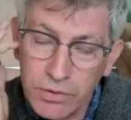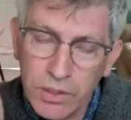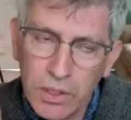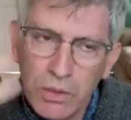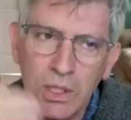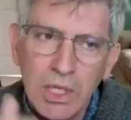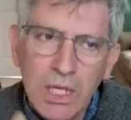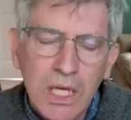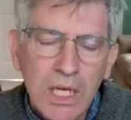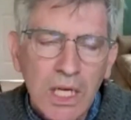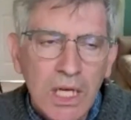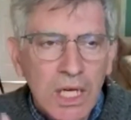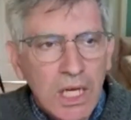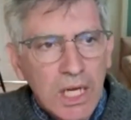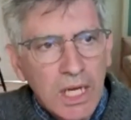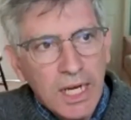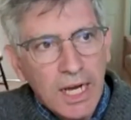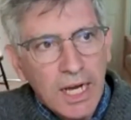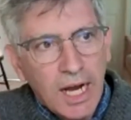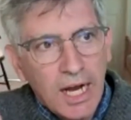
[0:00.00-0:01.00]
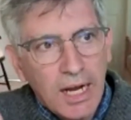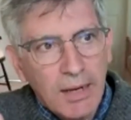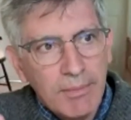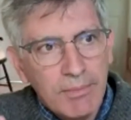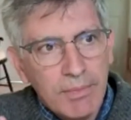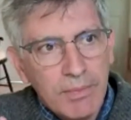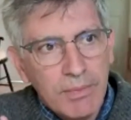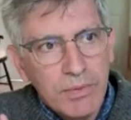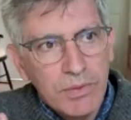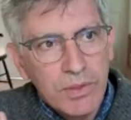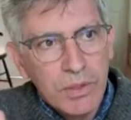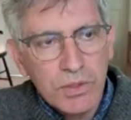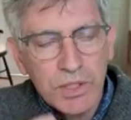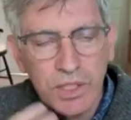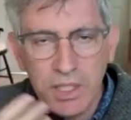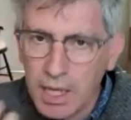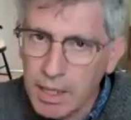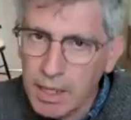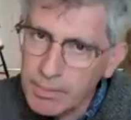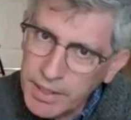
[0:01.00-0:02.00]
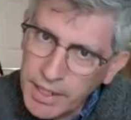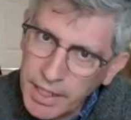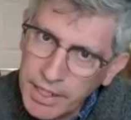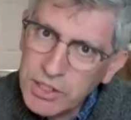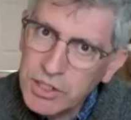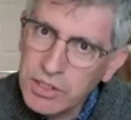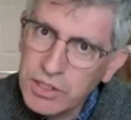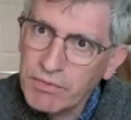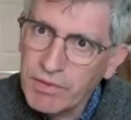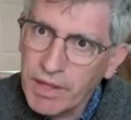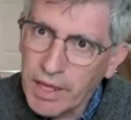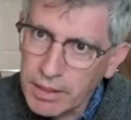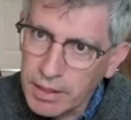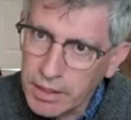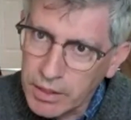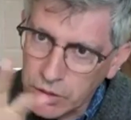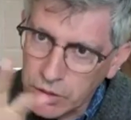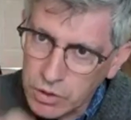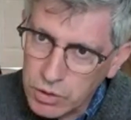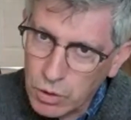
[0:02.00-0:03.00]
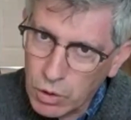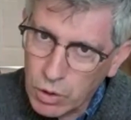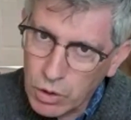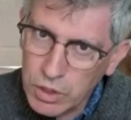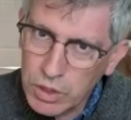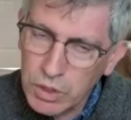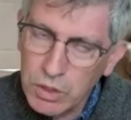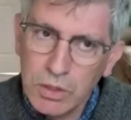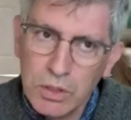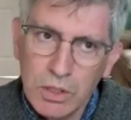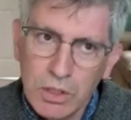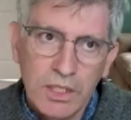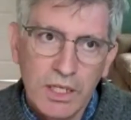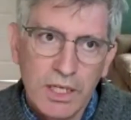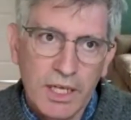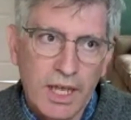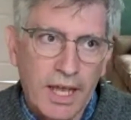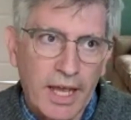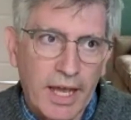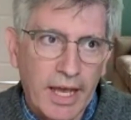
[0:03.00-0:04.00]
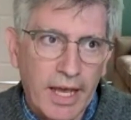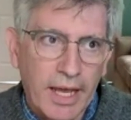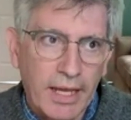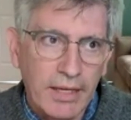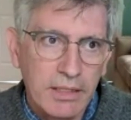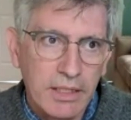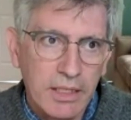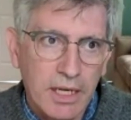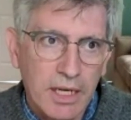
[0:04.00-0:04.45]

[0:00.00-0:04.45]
So it's a combination of that historical look at,